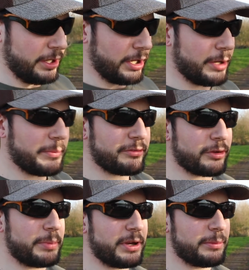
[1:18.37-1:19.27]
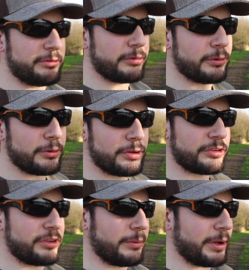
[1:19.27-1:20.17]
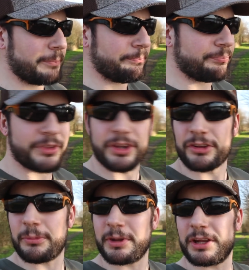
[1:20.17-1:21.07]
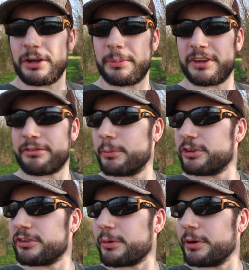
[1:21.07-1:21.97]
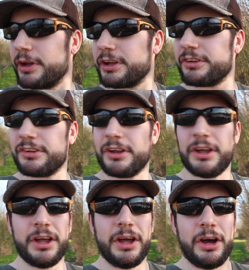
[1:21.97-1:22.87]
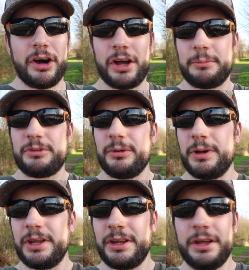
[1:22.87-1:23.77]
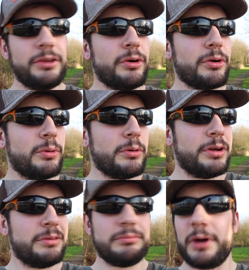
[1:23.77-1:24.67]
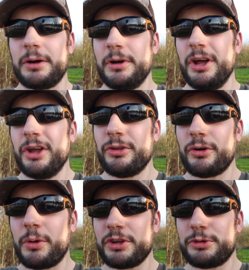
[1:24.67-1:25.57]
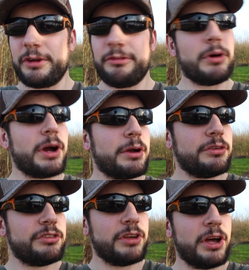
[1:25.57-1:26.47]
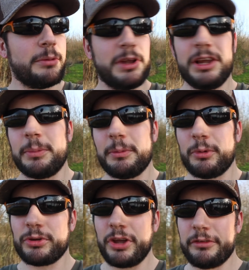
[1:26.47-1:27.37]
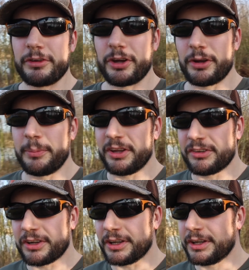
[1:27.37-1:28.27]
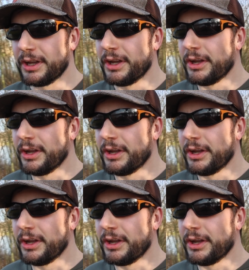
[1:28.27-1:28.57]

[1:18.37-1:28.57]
I've not been here before, so something a little bit different, which is quite nice. I'm doing not quite 24 hours, a little bit more than an overnighter basically.